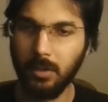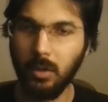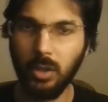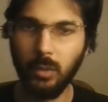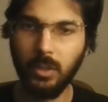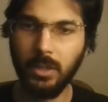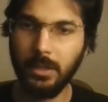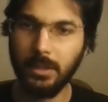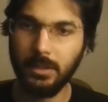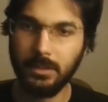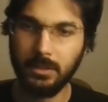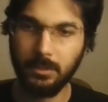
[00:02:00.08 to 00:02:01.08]
but all you need
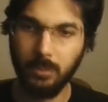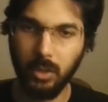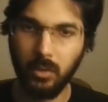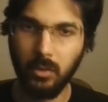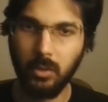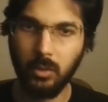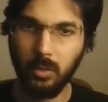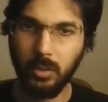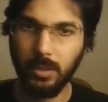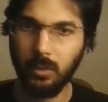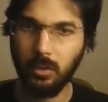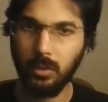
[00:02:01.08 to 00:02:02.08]
is this polygon
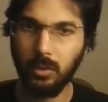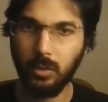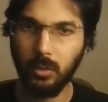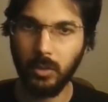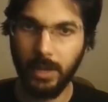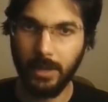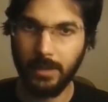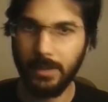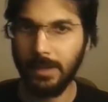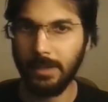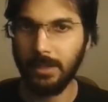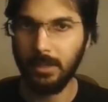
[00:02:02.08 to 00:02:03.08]
tool in order to create
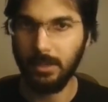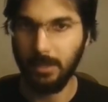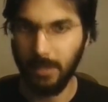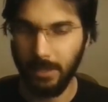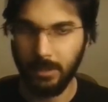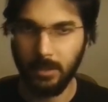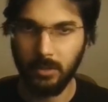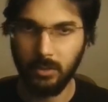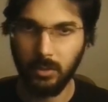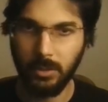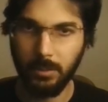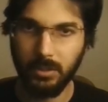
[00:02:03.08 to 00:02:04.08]
that line.
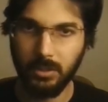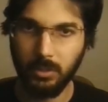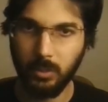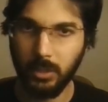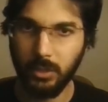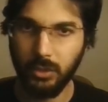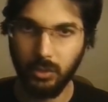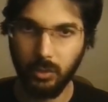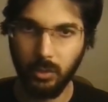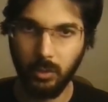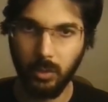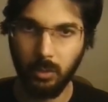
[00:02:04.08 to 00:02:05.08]
So let me just quickly
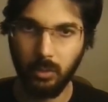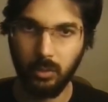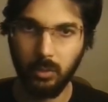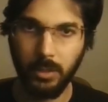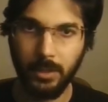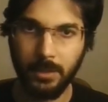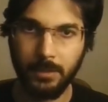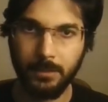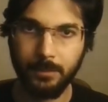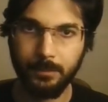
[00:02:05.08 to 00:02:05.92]
show you how to do that.